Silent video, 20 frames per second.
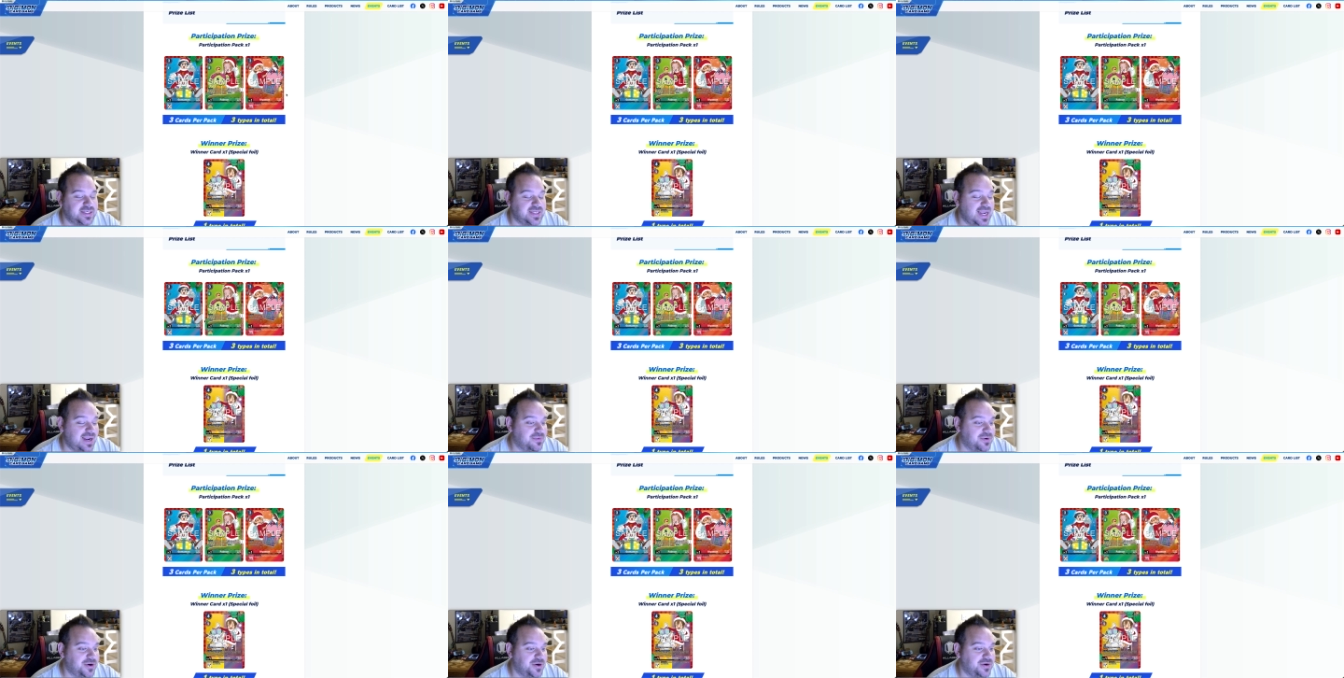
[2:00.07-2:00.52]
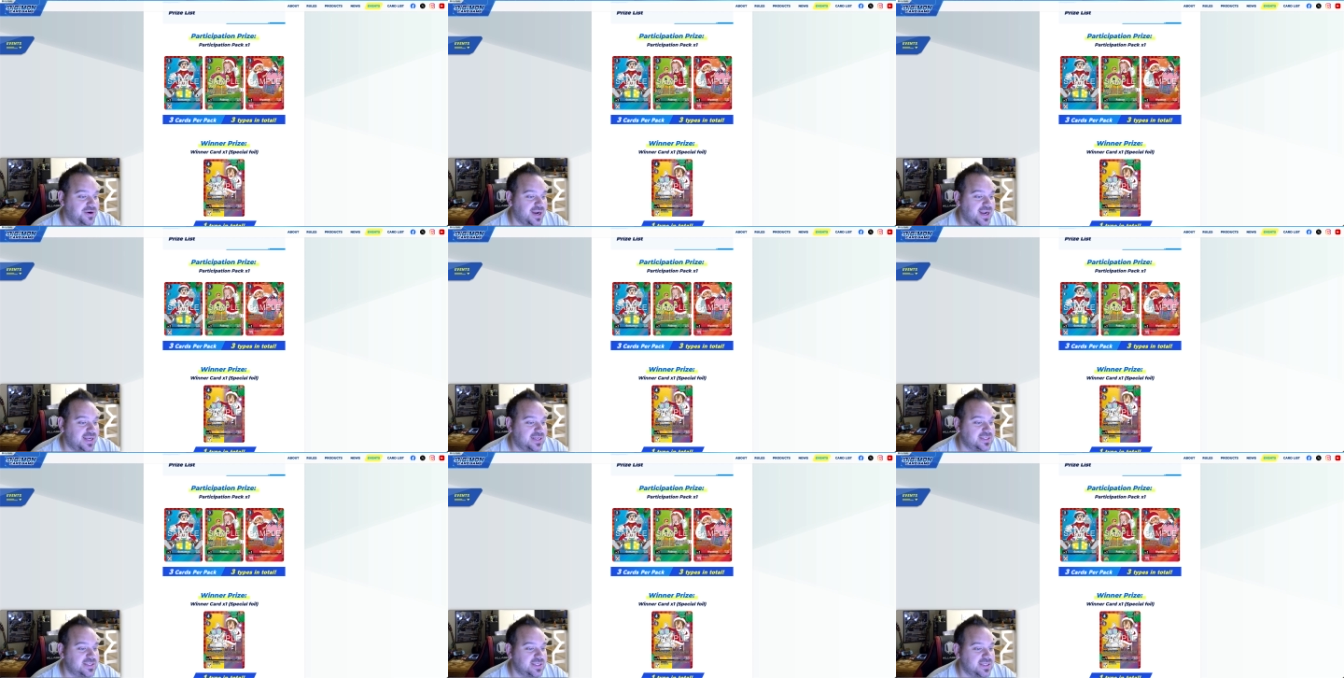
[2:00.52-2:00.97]
Tamer to your
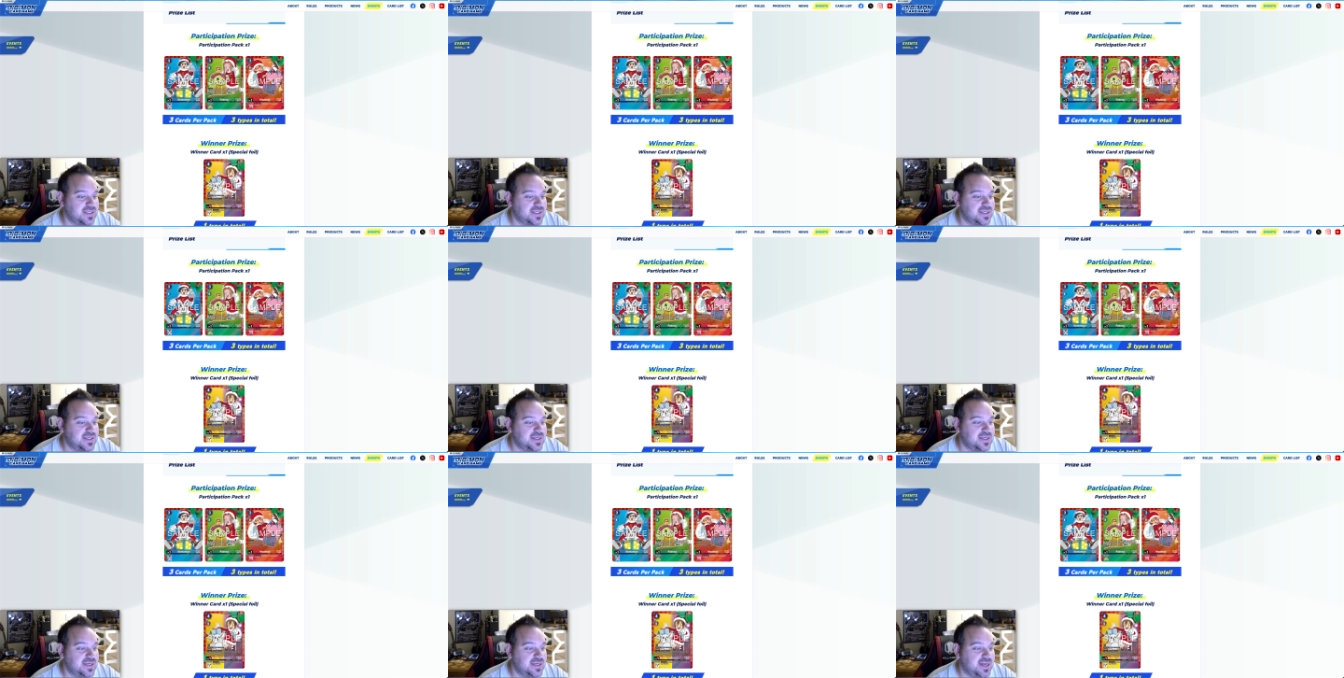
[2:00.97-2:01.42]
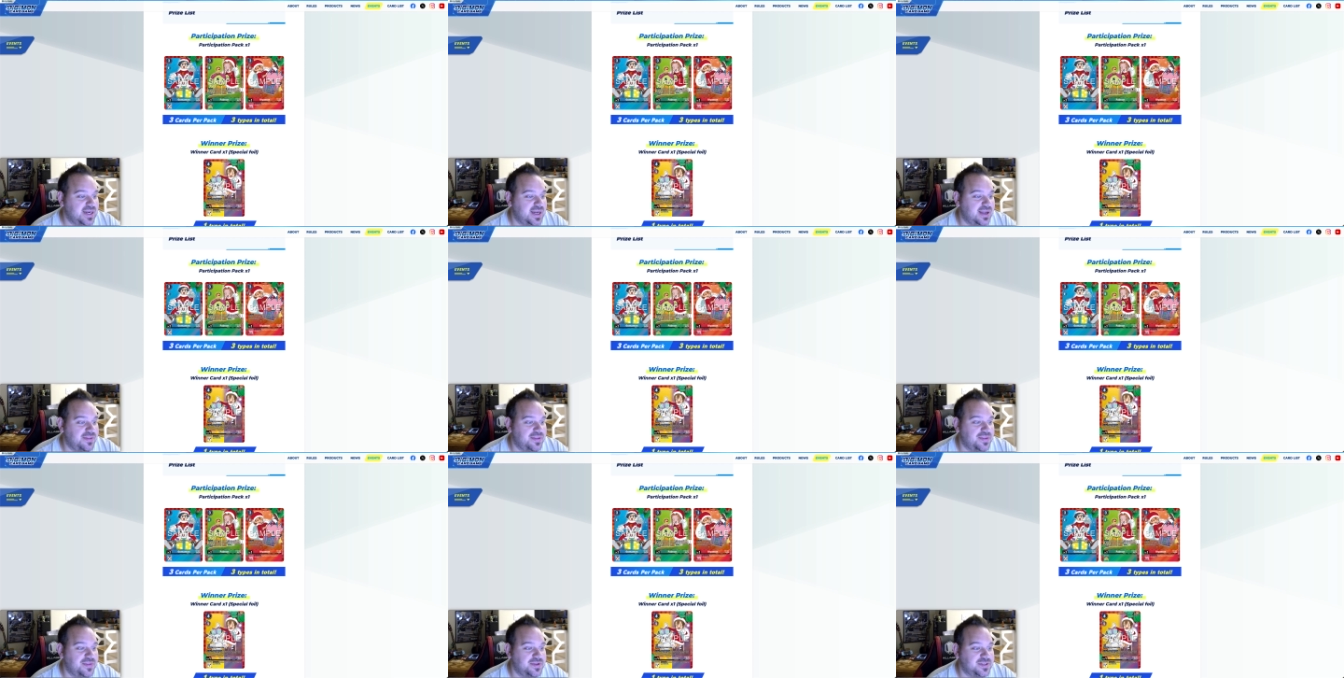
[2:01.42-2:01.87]
hand. Uh,
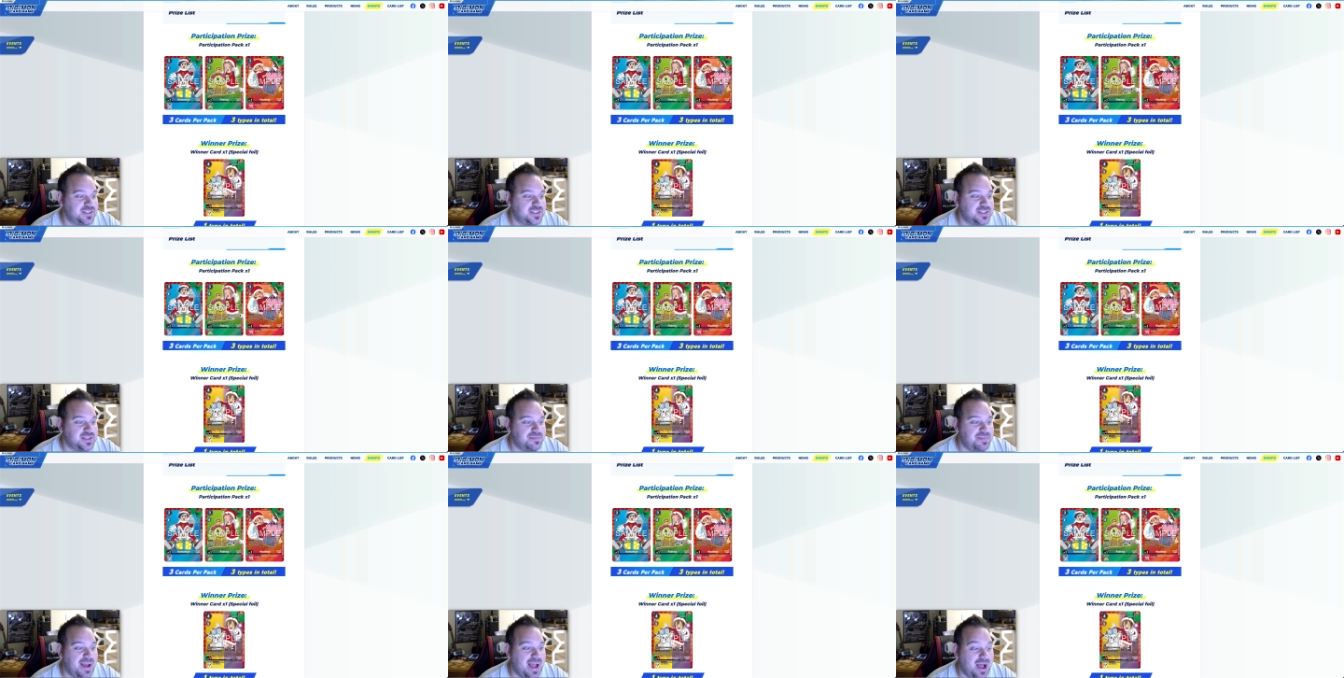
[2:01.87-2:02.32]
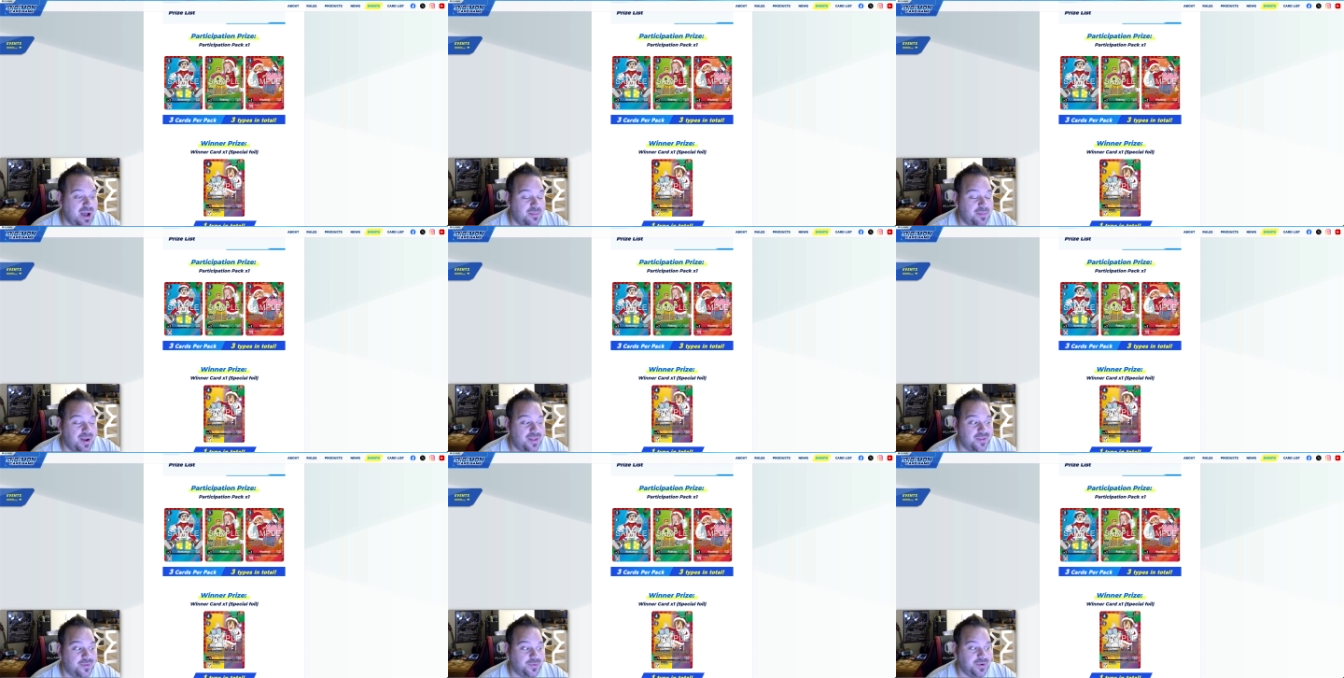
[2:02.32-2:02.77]
then this is the
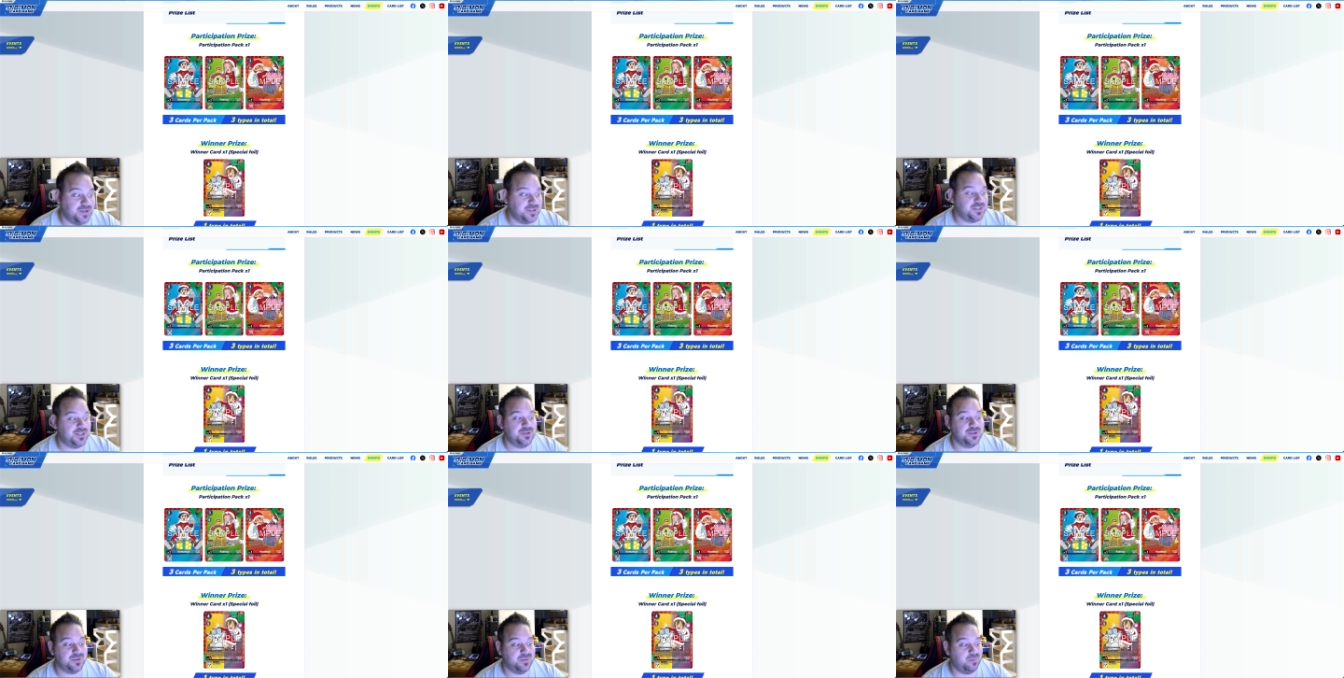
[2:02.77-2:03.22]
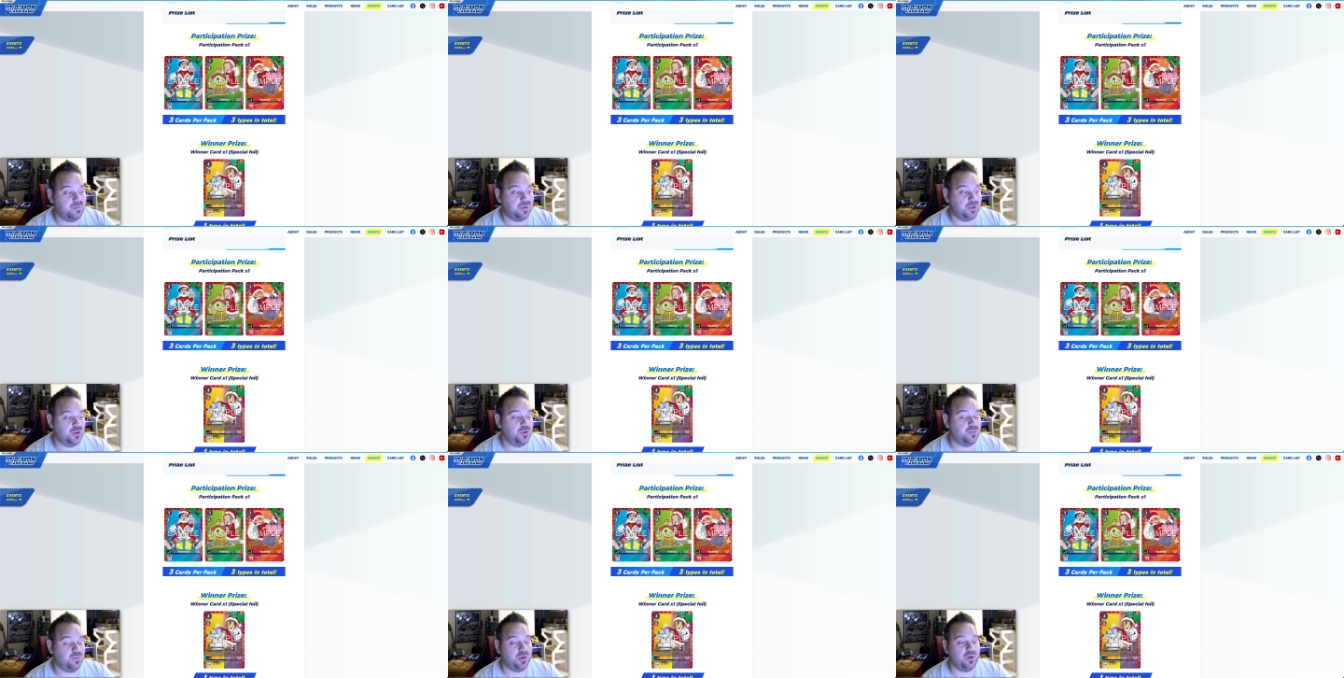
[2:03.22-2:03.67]
Palmon that we used to use in
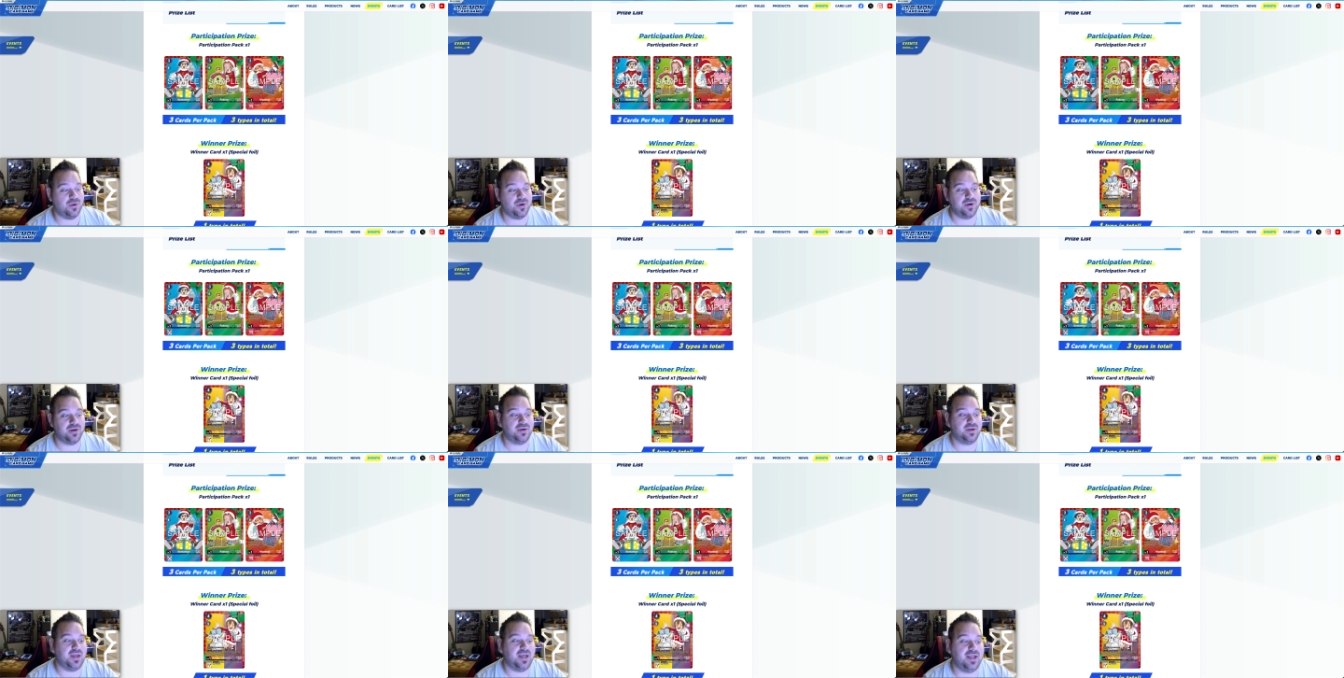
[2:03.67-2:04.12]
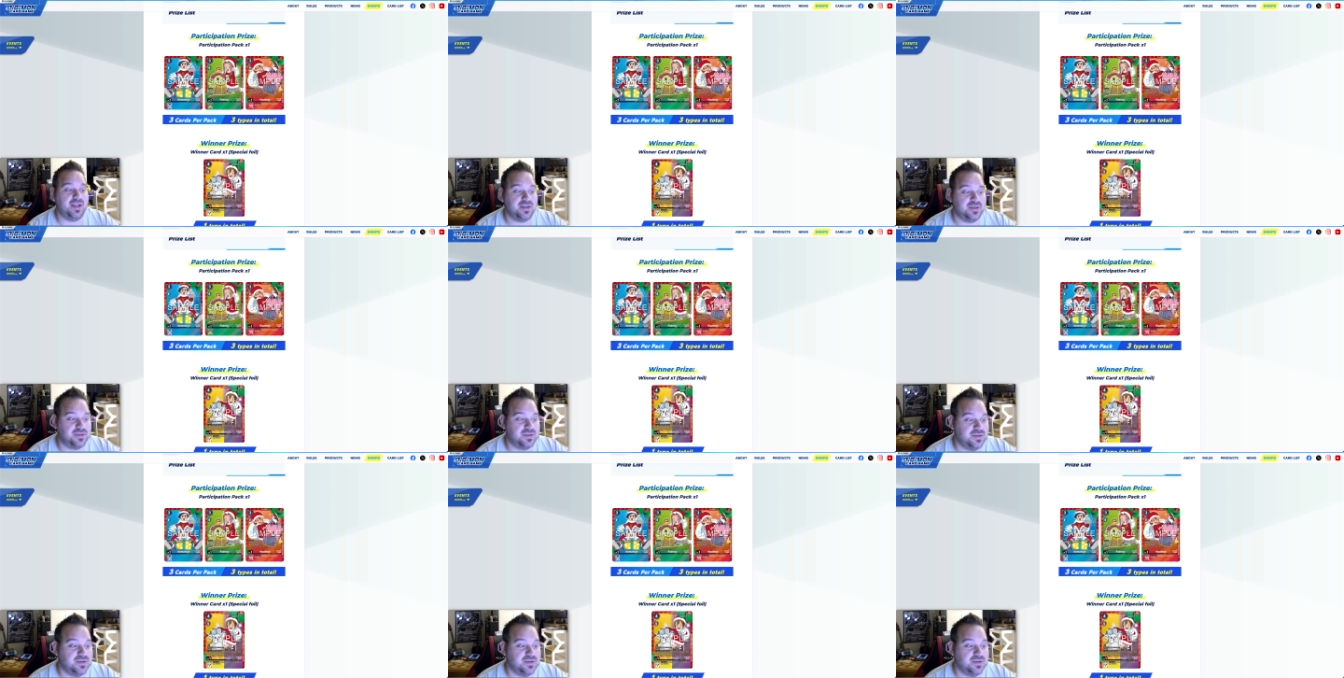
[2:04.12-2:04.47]
Bloomlord uh,